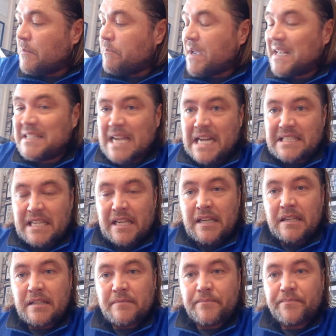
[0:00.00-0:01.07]
Big
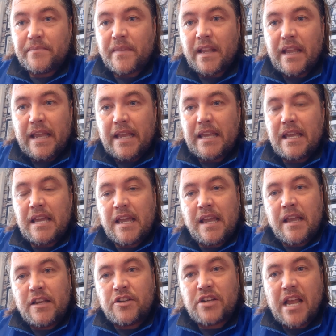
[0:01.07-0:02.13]
Daddy,
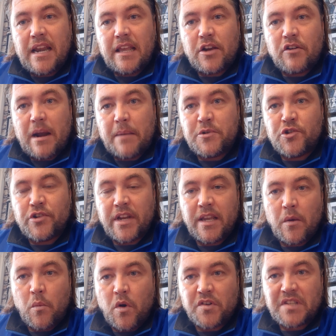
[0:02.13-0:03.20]
aka Shirley
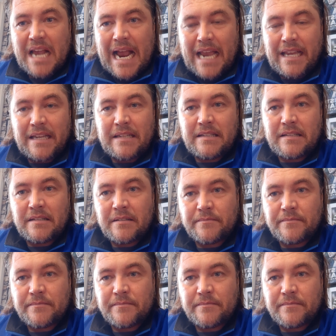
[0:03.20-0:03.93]
Crabtree, was hired